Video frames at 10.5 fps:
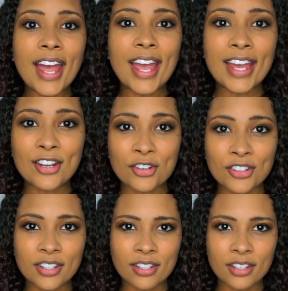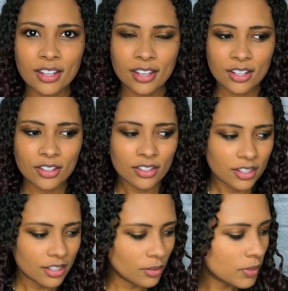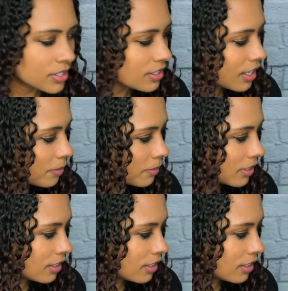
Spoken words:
Icker. What's his name?